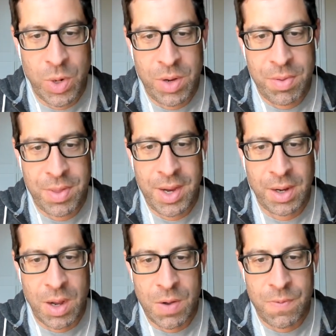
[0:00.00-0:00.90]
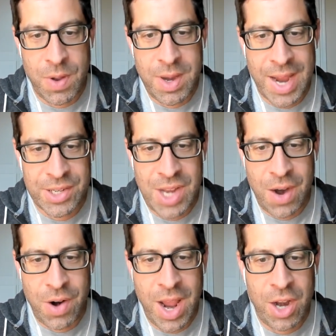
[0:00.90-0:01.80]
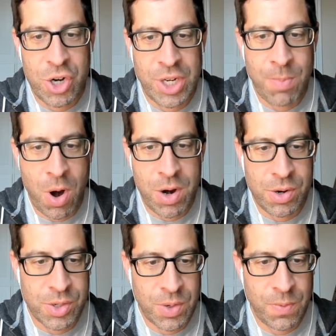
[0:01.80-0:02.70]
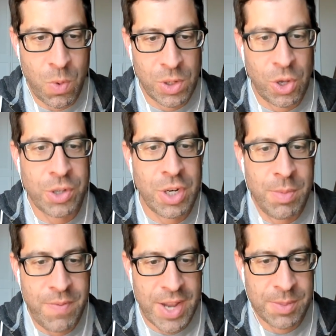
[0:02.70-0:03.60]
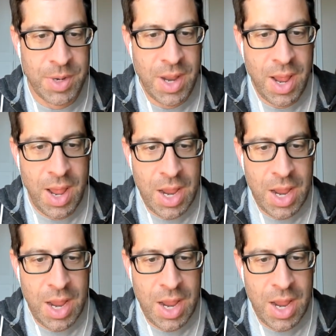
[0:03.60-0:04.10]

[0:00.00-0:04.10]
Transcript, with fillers: what do you think of NextEra Energy Partners for a long term investment?